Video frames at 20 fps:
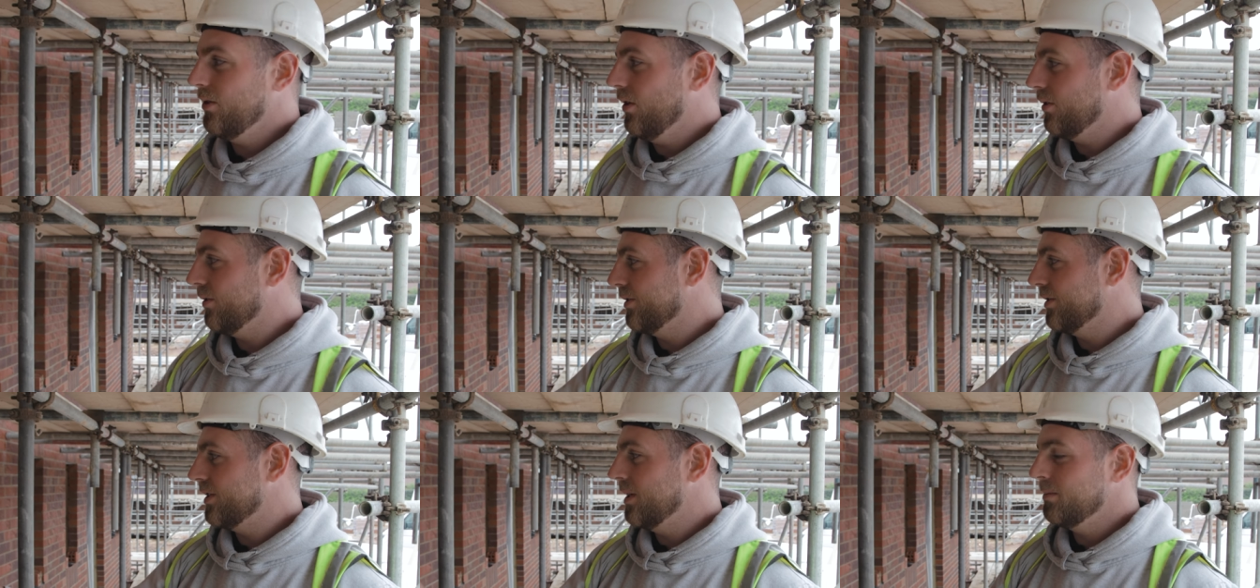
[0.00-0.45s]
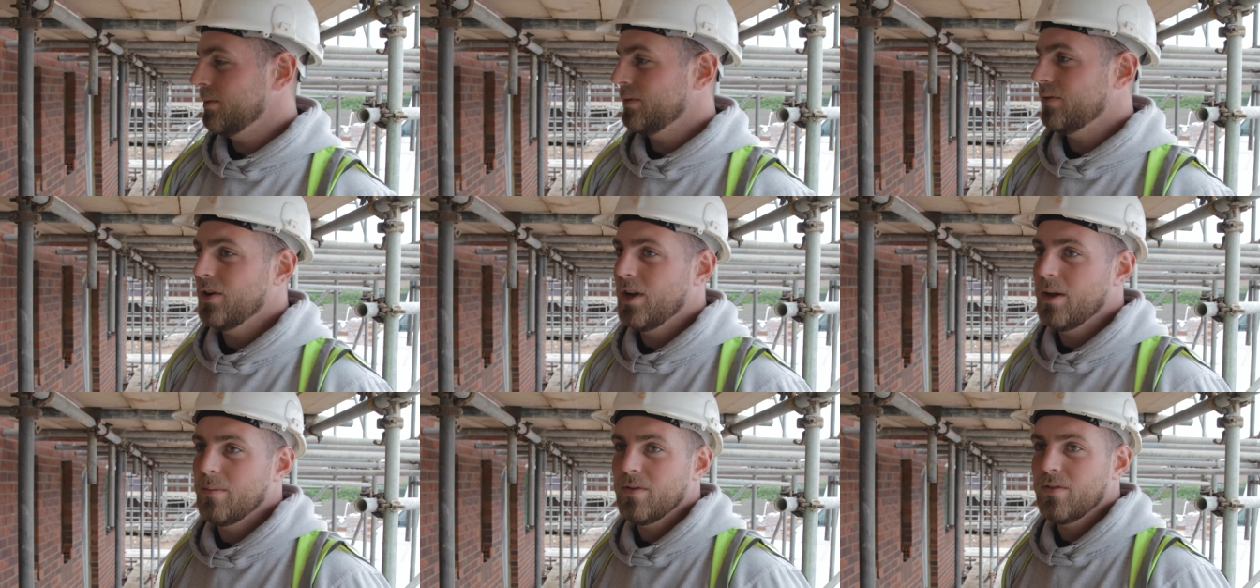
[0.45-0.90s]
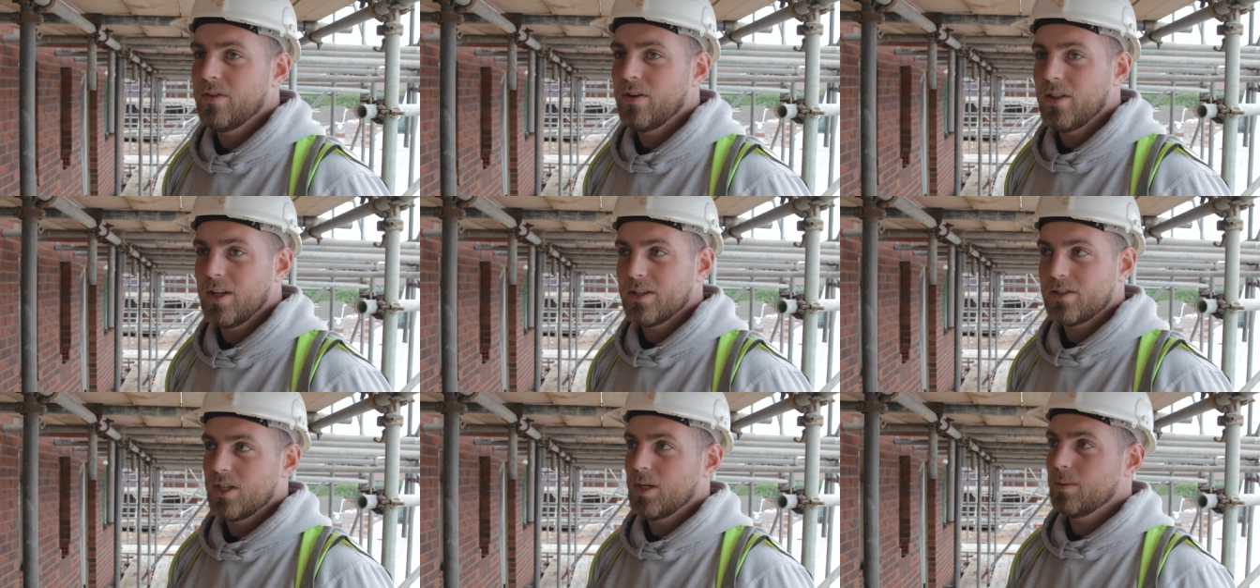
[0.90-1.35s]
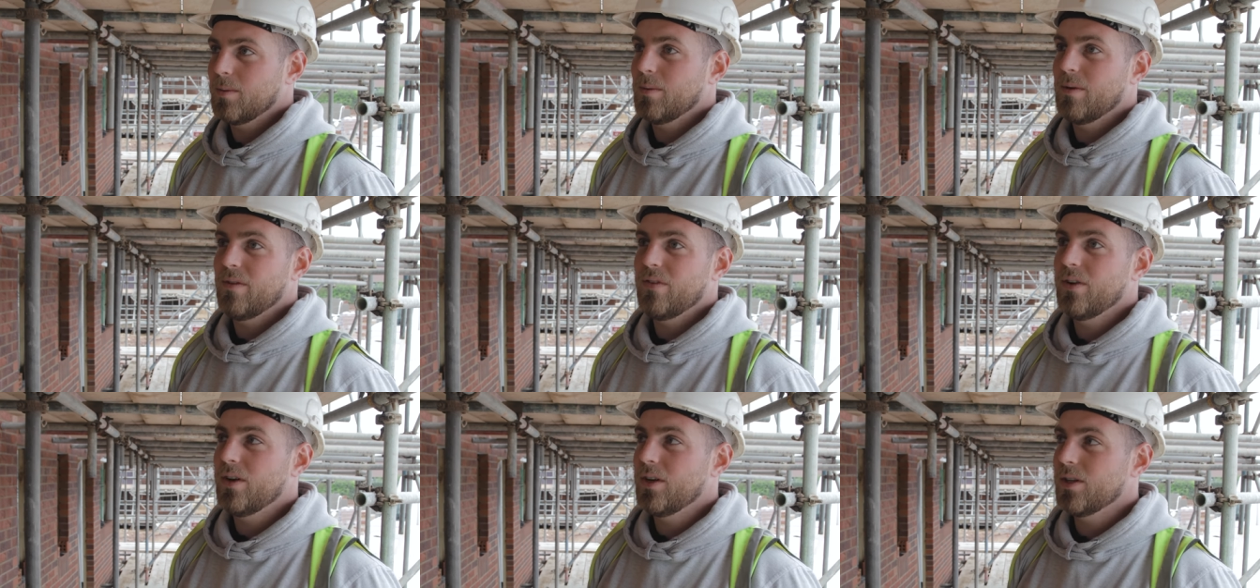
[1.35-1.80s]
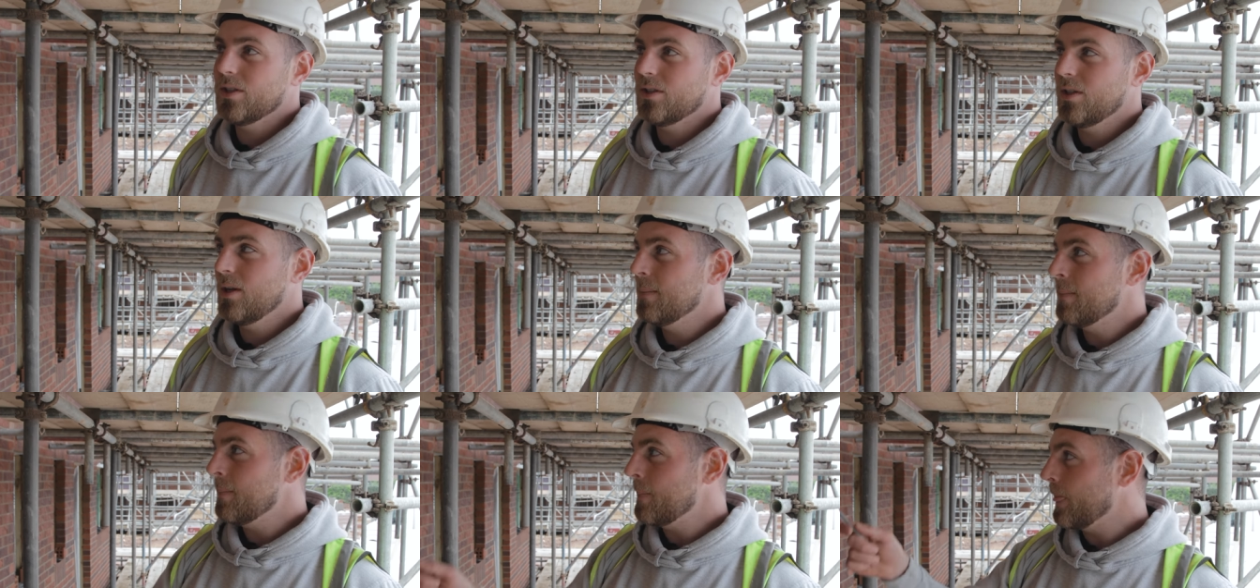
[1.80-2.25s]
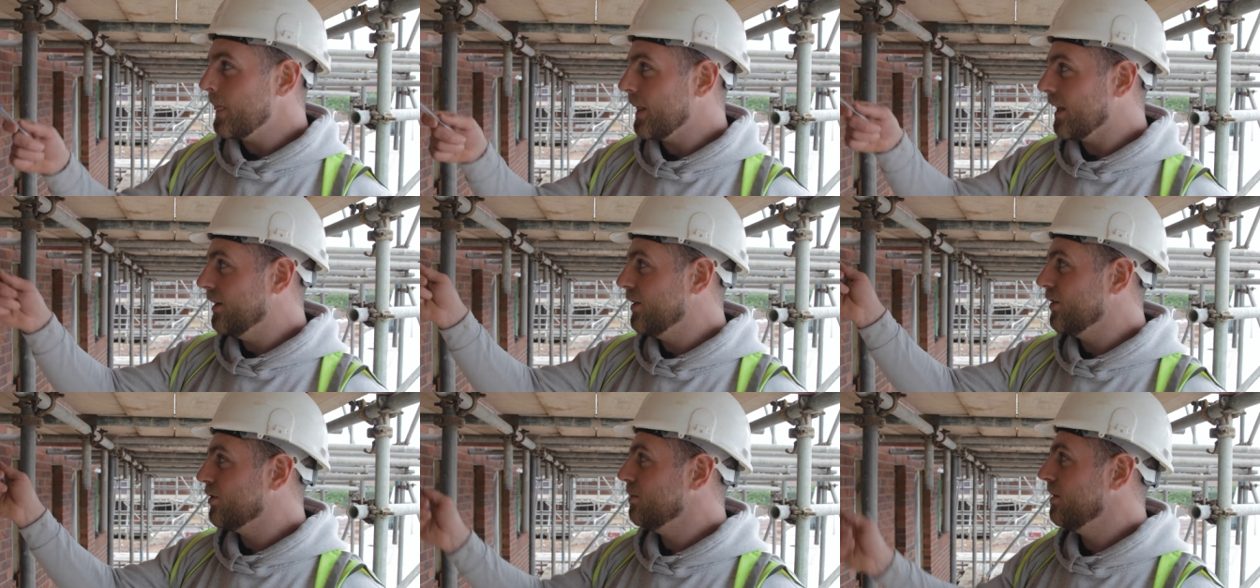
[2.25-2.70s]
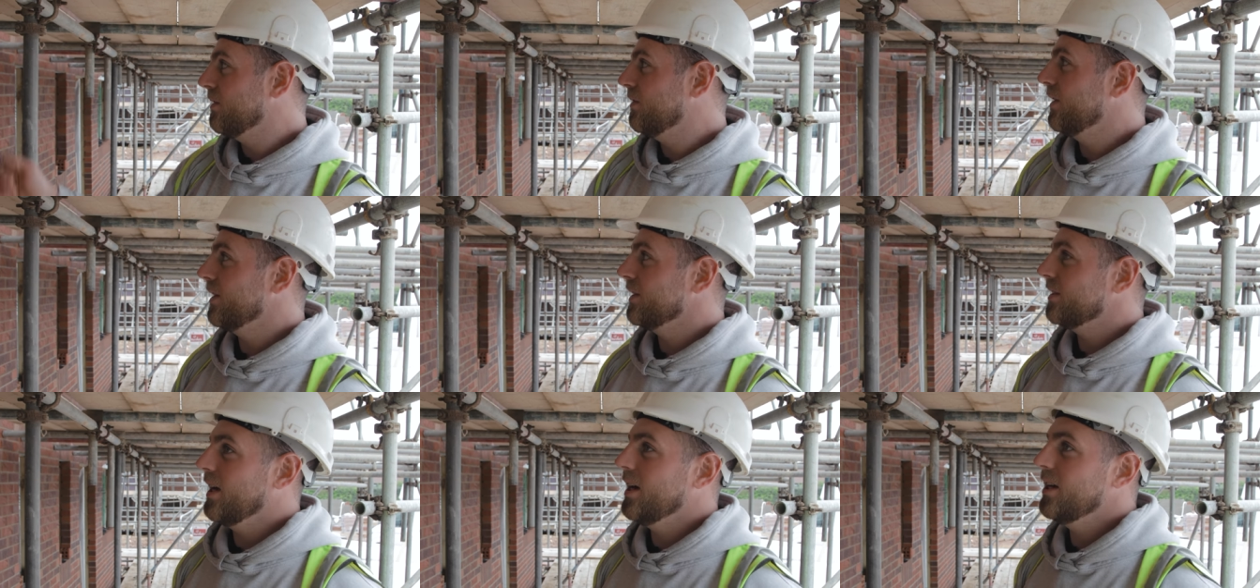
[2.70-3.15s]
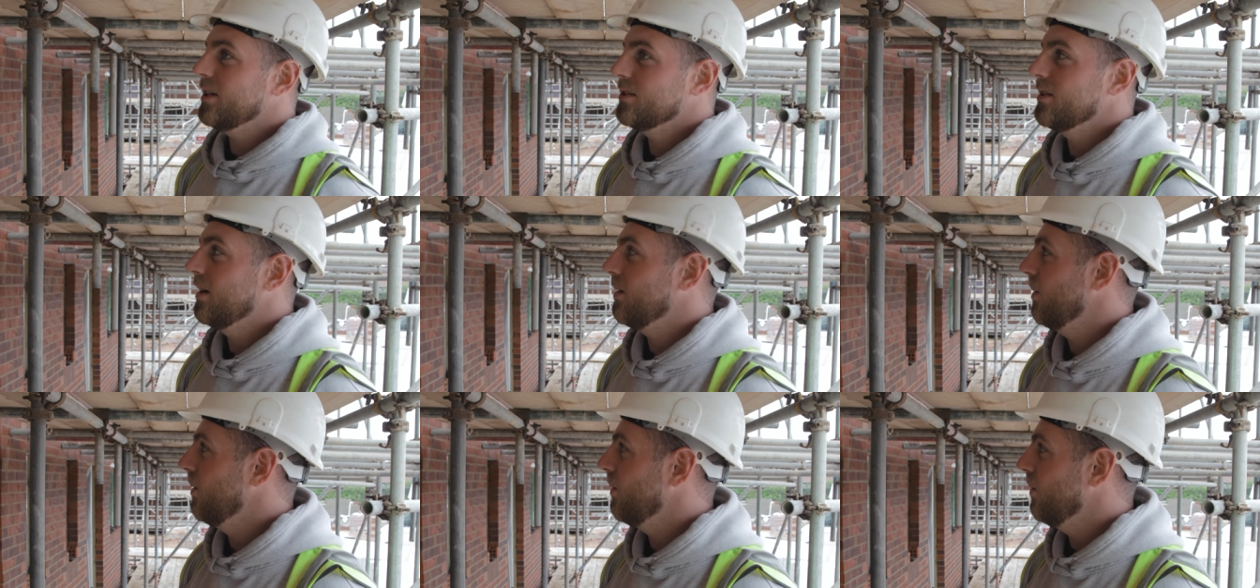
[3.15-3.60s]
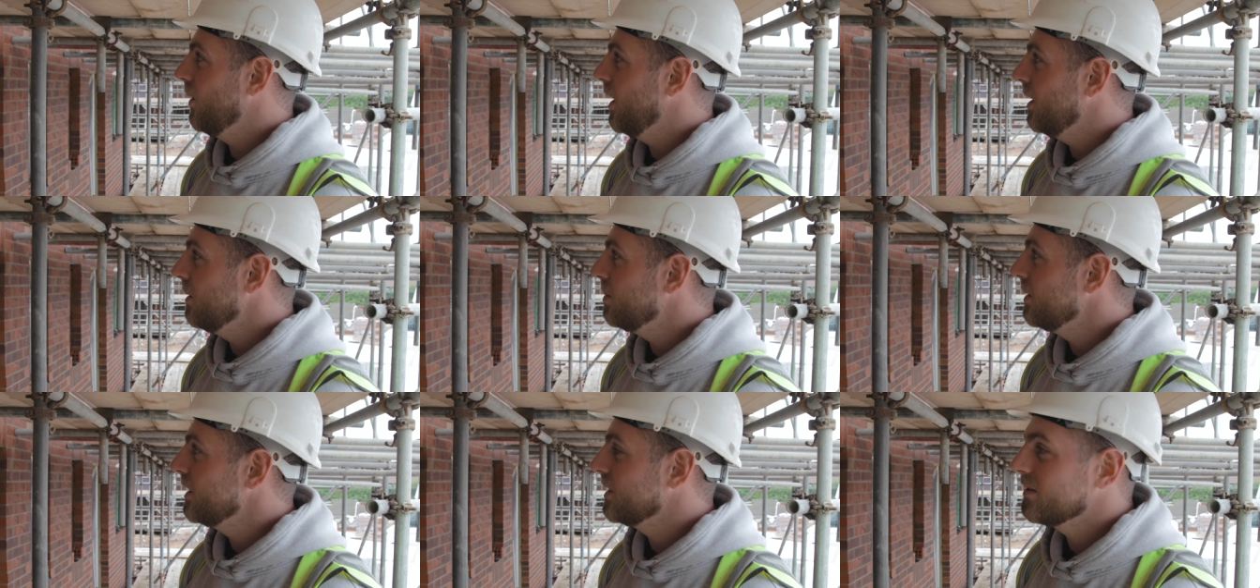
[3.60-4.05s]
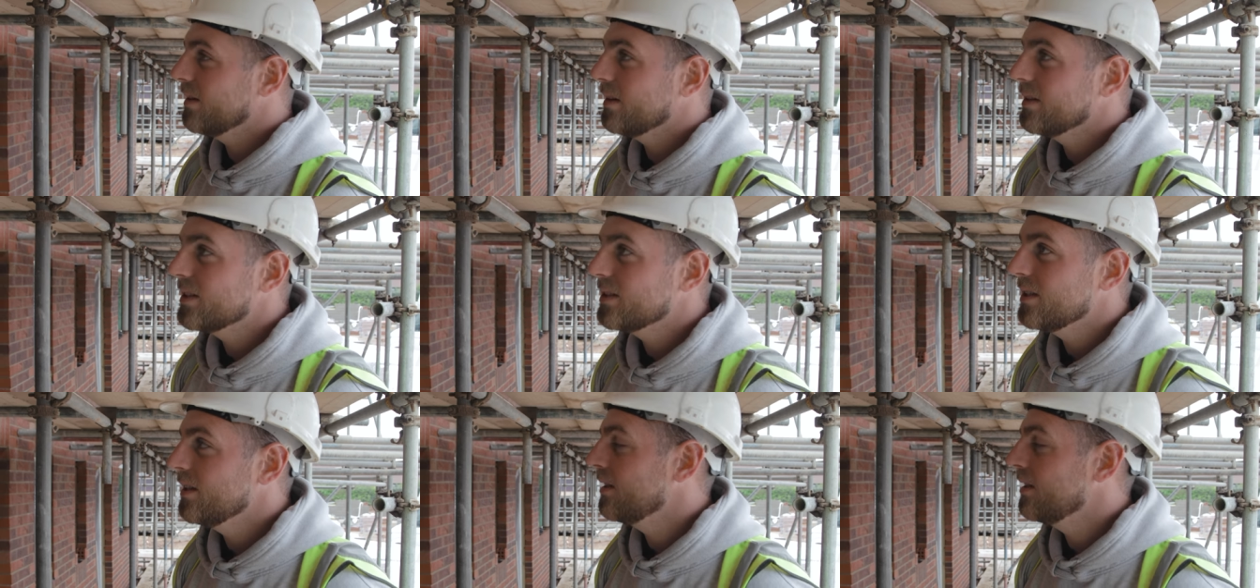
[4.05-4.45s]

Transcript: Not done timber frame before, that's going to be my first. And this is my first arch now, well pleased with how it's